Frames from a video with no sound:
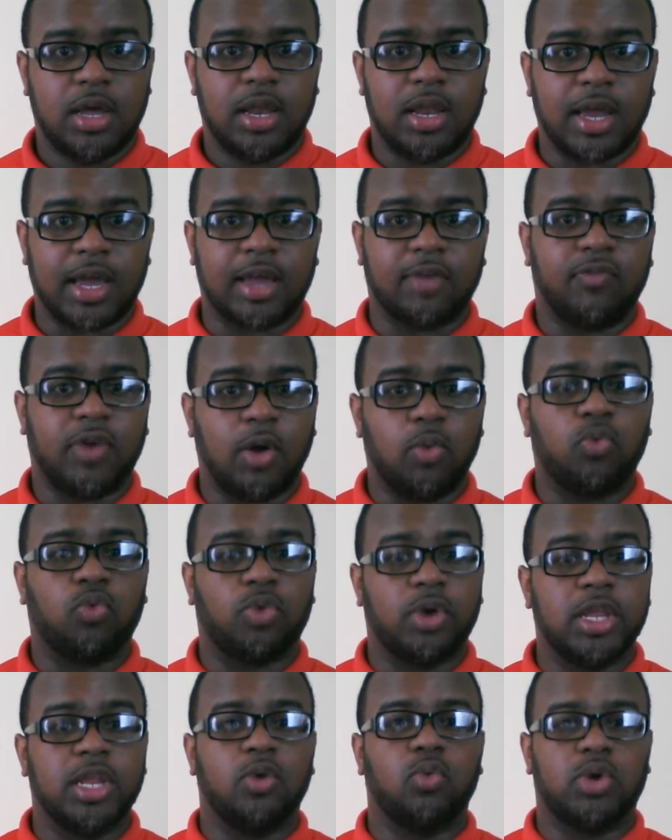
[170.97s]
like if I
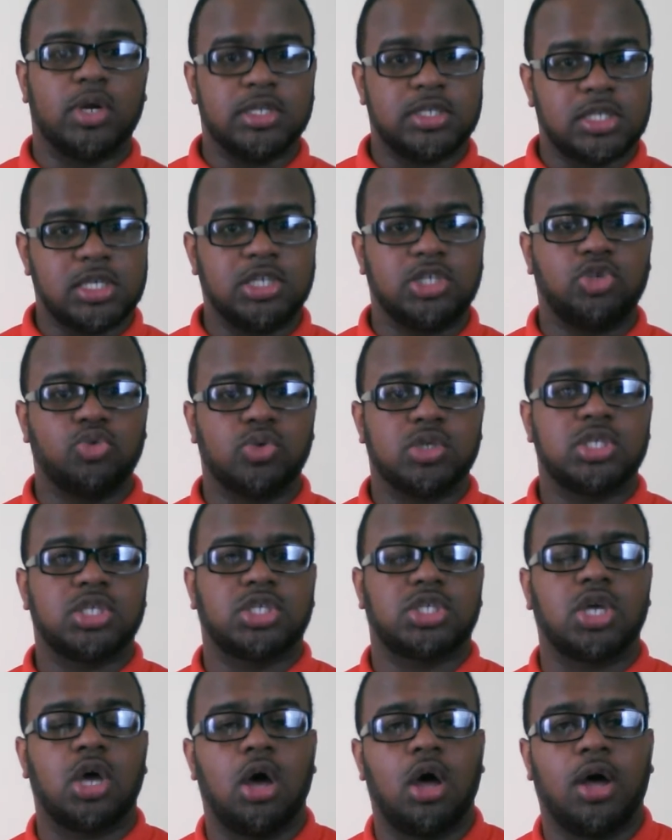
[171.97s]
really want to teach you a
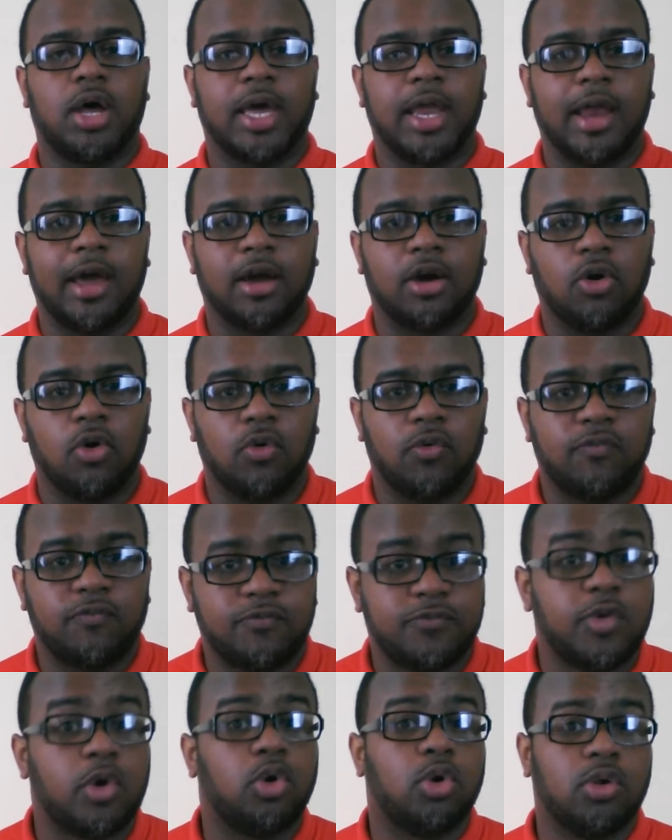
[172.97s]
song and I go
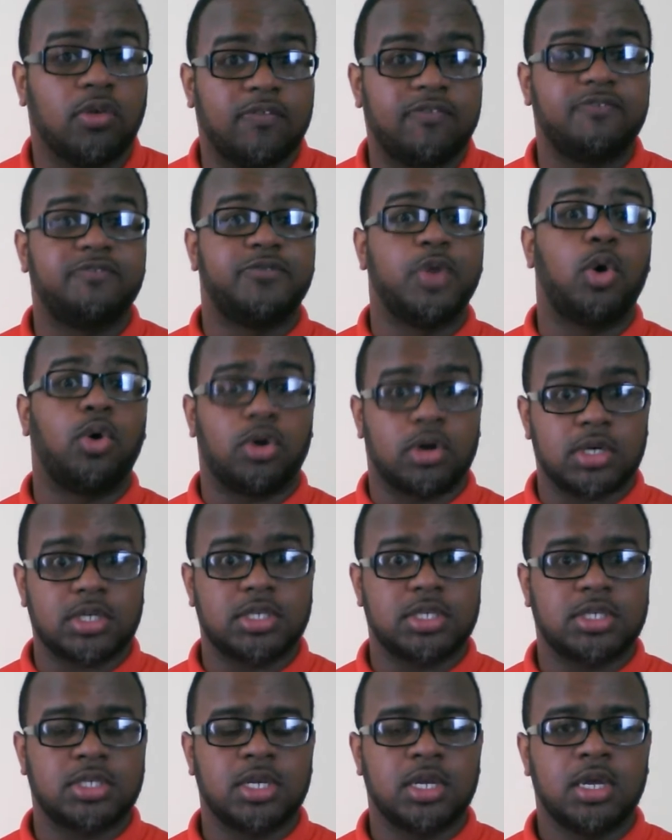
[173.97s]
full
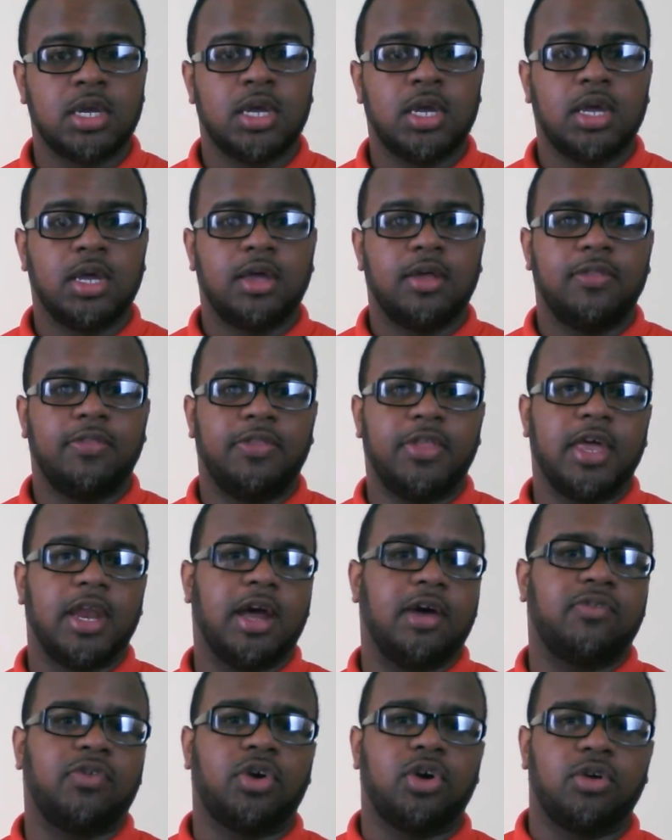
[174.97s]
force,
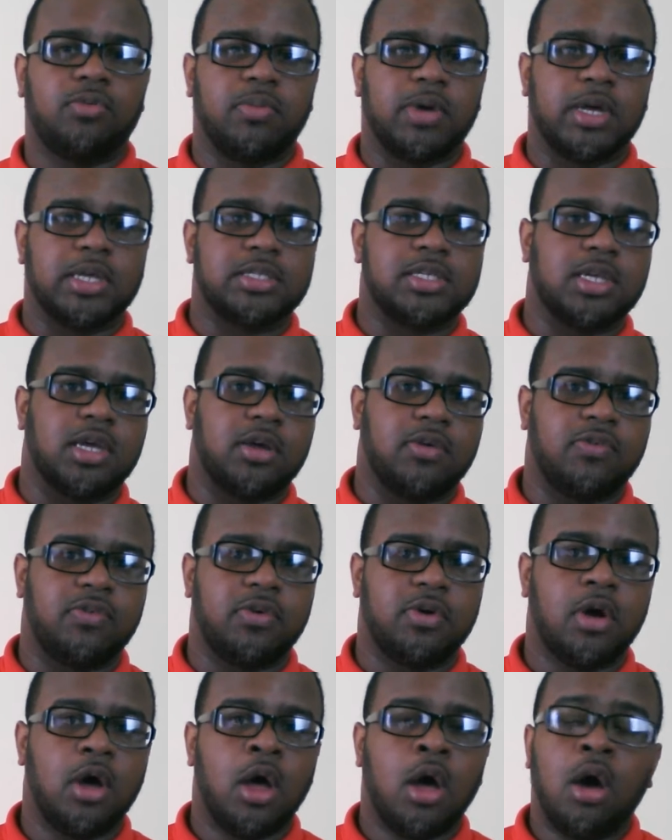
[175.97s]
then I've hurt myself.
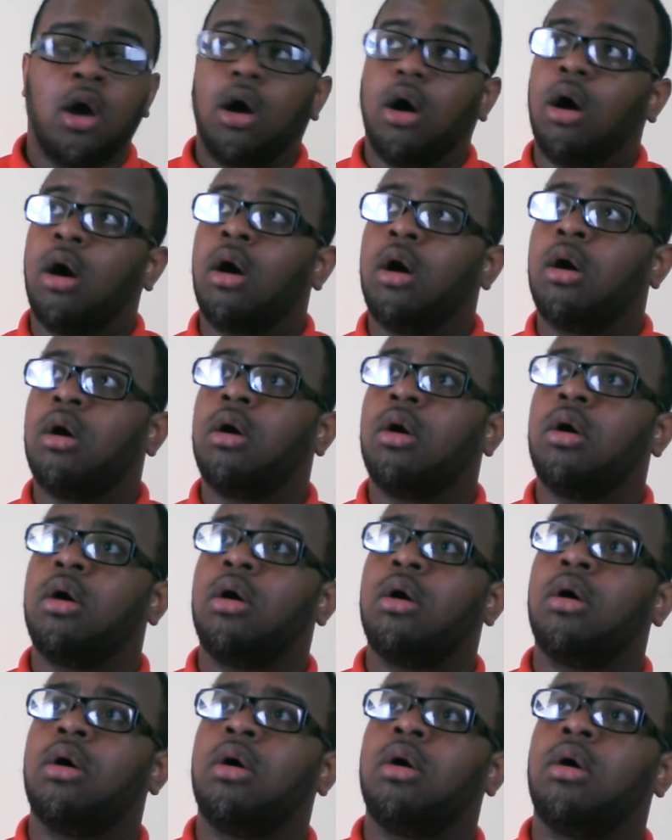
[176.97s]

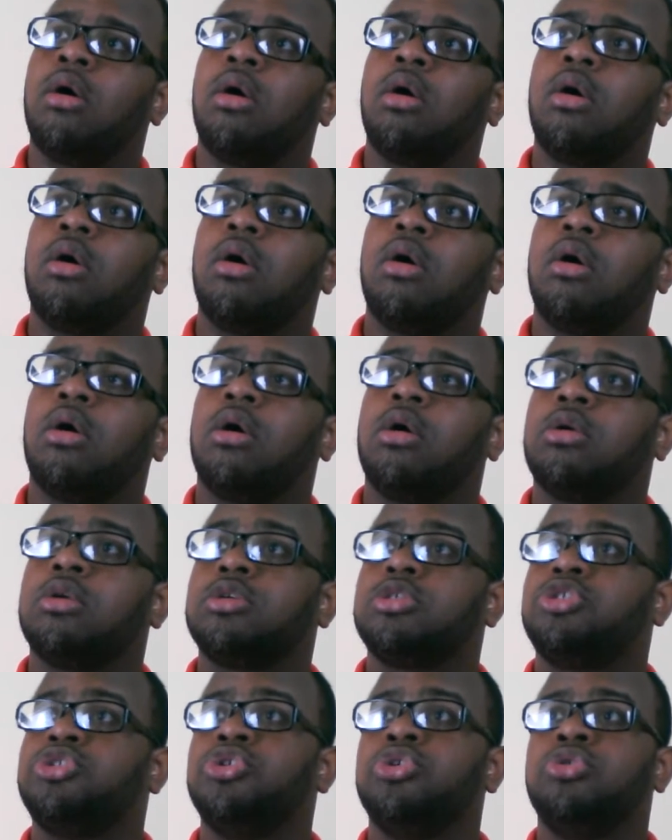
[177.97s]

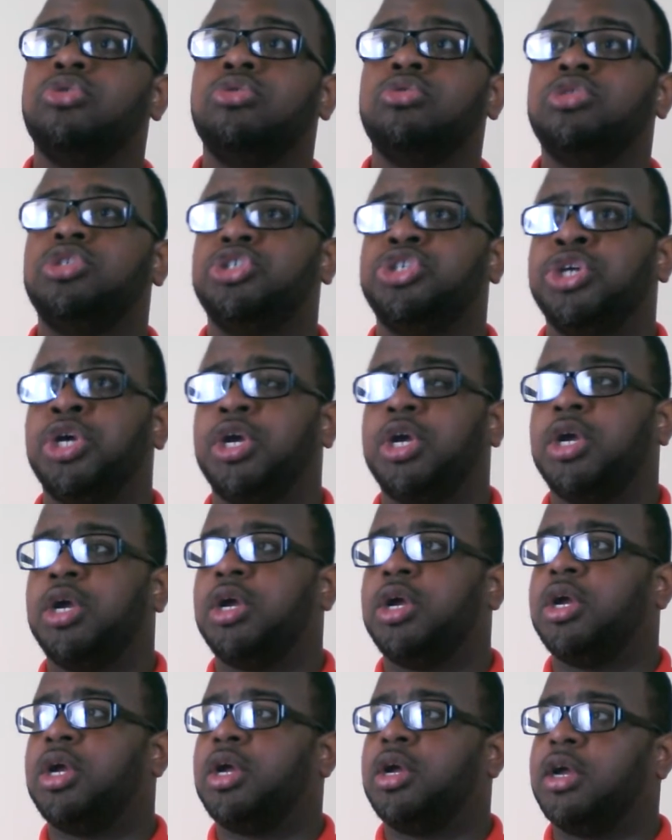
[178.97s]
All to
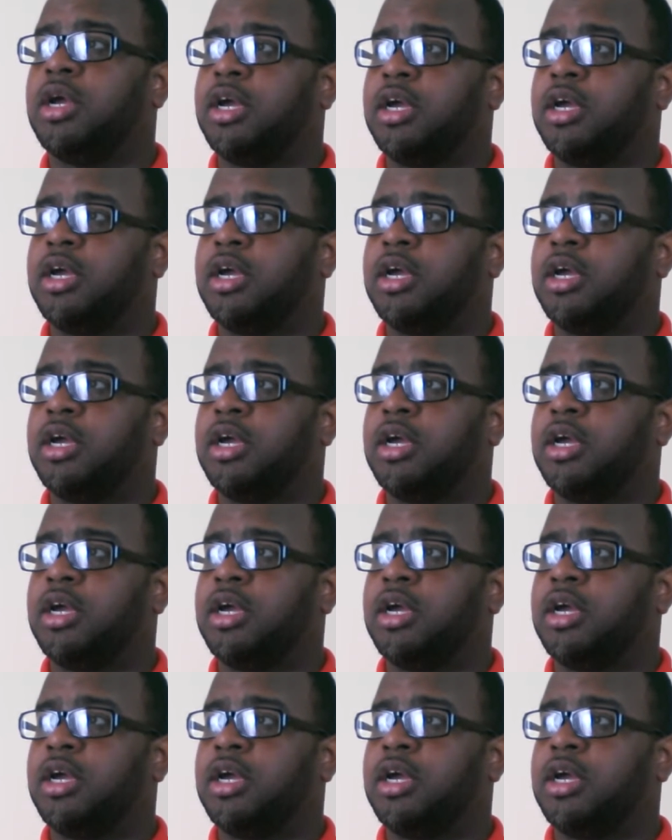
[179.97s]
Jesus